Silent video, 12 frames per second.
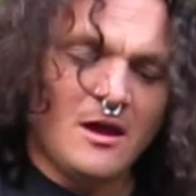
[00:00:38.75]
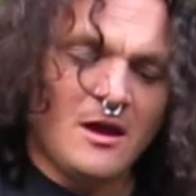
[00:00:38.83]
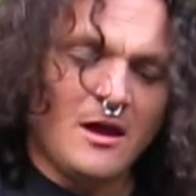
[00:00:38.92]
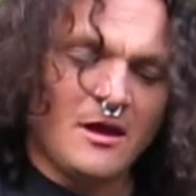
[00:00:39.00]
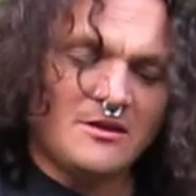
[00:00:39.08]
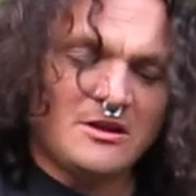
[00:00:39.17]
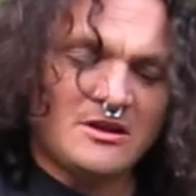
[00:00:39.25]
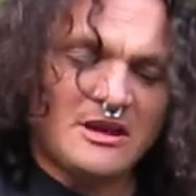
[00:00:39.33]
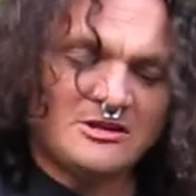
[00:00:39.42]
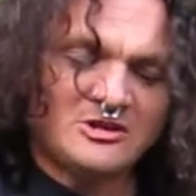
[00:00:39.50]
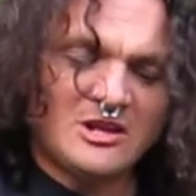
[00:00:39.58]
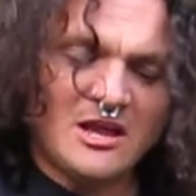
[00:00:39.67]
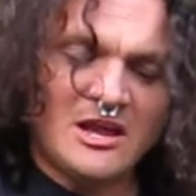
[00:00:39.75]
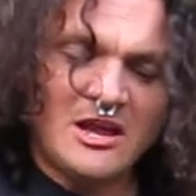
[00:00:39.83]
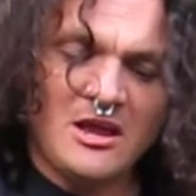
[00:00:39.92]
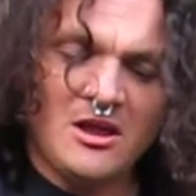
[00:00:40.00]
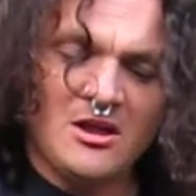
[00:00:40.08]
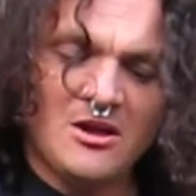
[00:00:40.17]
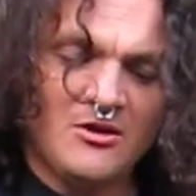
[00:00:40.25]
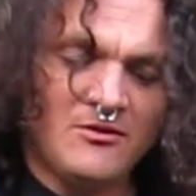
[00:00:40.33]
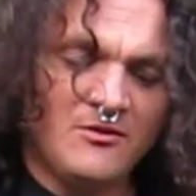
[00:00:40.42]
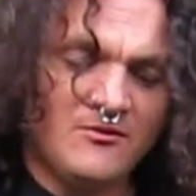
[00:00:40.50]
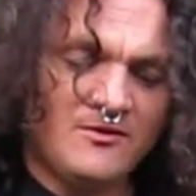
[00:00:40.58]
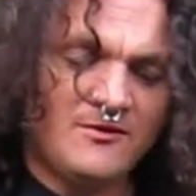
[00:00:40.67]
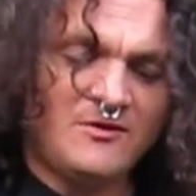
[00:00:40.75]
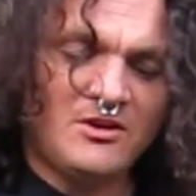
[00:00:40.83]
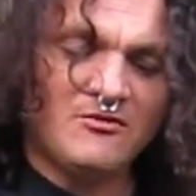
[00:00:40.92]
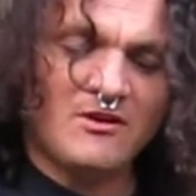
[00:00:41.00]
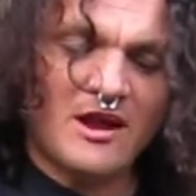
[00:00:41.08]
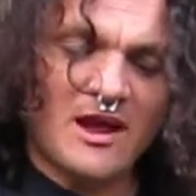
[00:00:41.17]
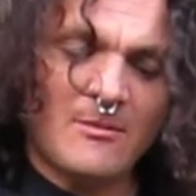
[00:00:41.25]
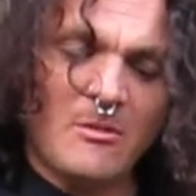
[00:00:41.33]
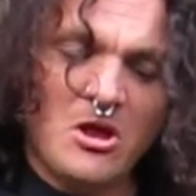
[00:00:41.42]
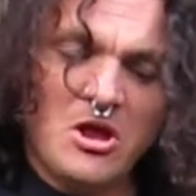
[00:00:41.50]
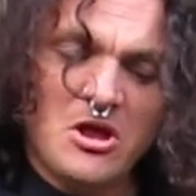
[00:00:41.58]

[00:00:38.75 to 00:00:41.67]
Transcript: Uh, the Nestle 50 gram